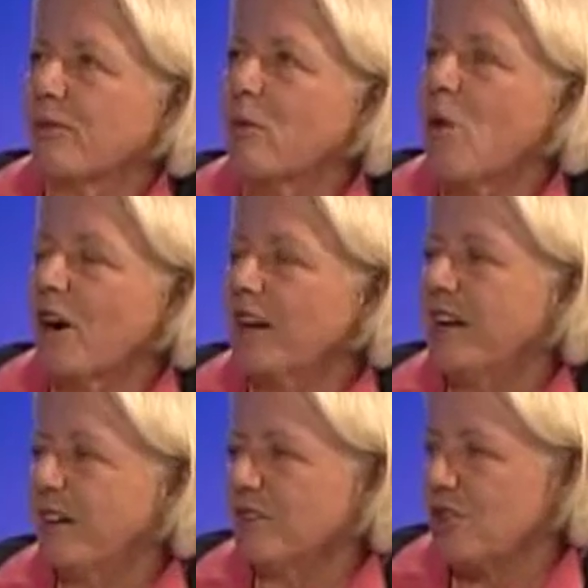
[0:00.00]
for walking
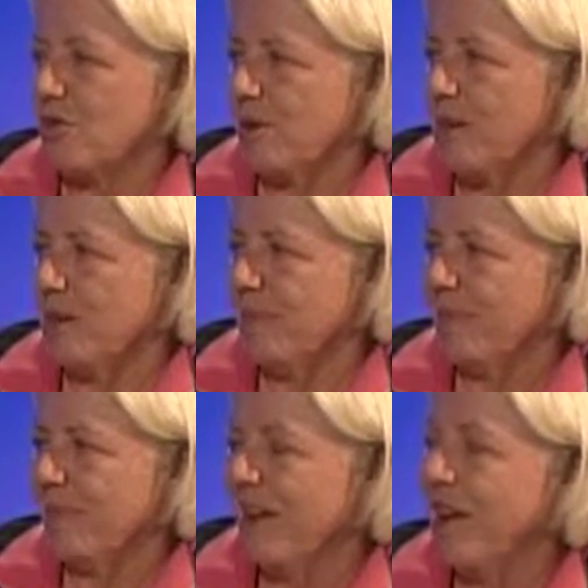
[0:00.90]
down the street.
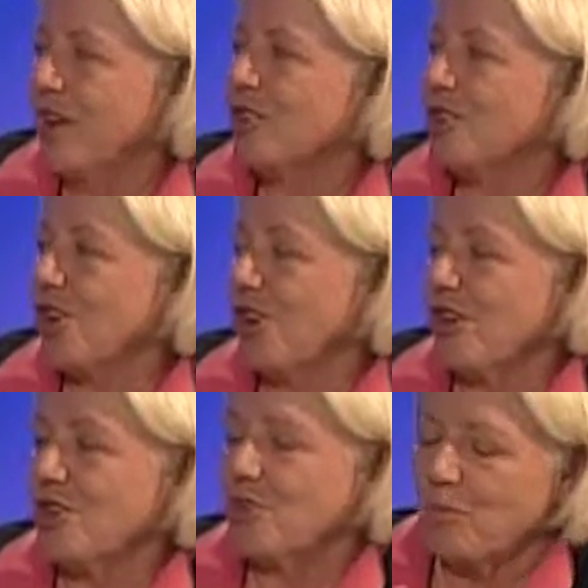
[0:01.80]
Yes.
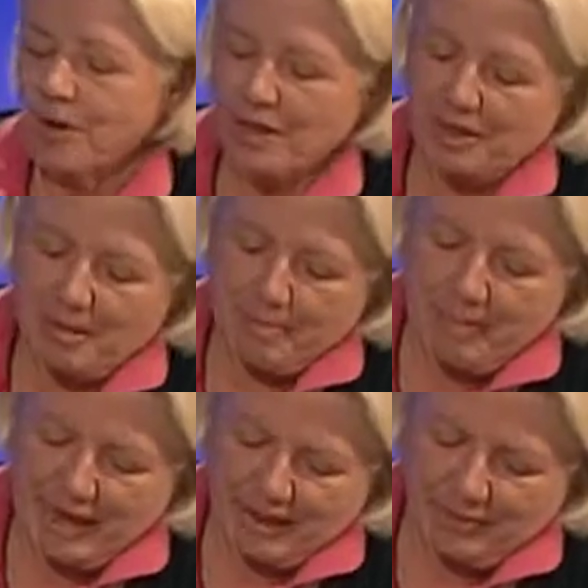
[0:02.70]
Charged with
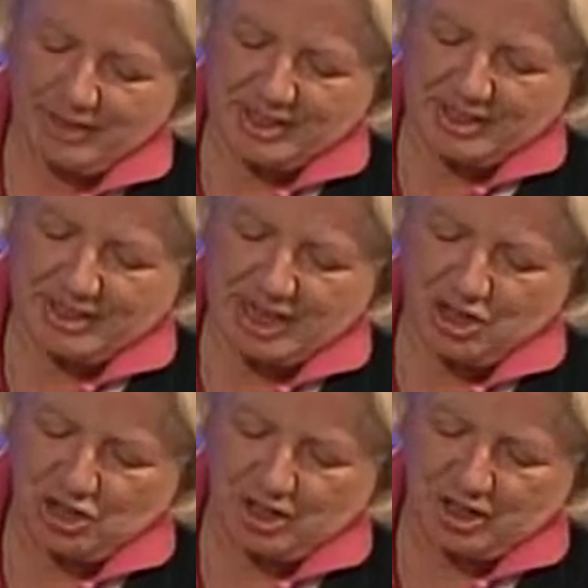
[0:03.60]

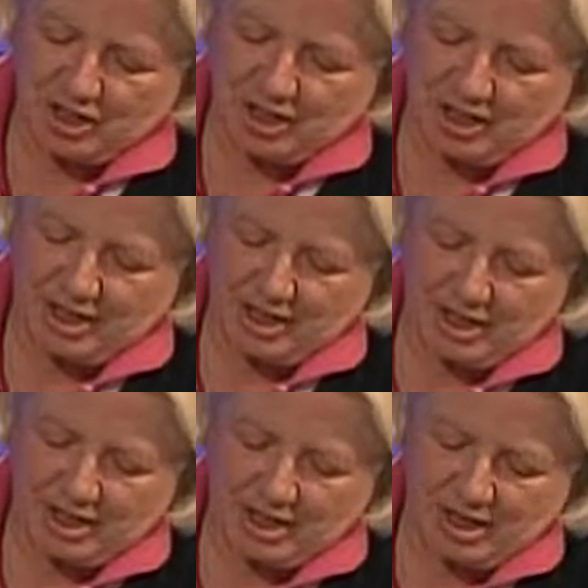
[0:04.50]
manifestation
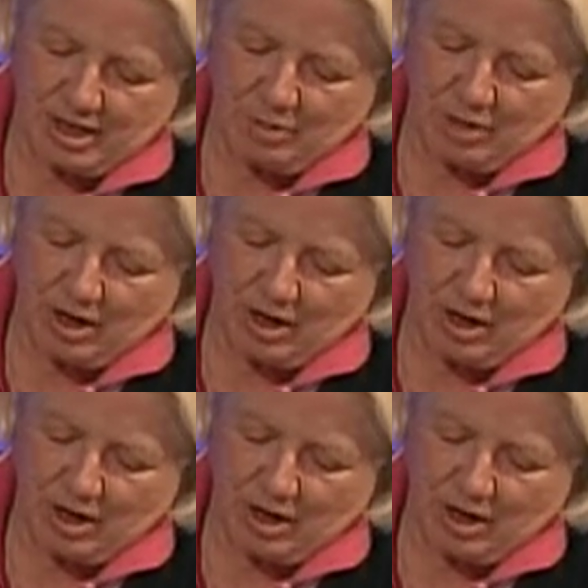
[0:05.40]
uh,